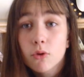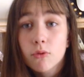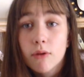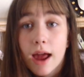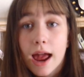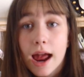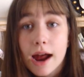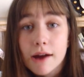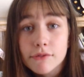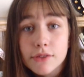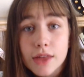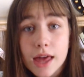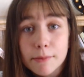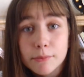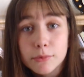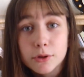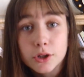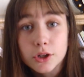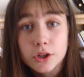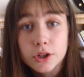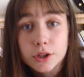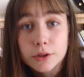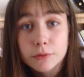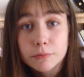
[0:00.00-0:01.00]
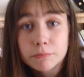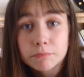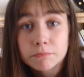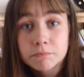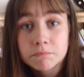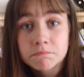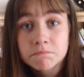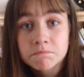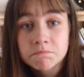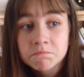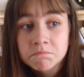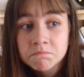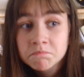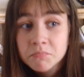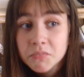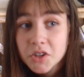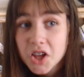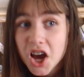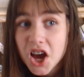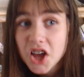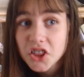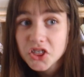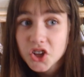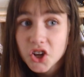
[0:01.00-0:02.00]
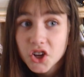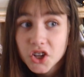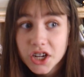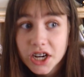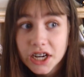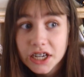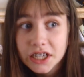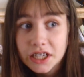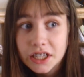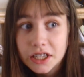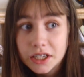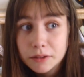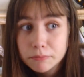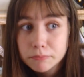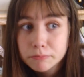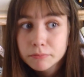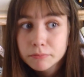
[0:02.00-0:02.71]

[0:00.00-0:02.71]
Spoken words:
have that book. I thought I did.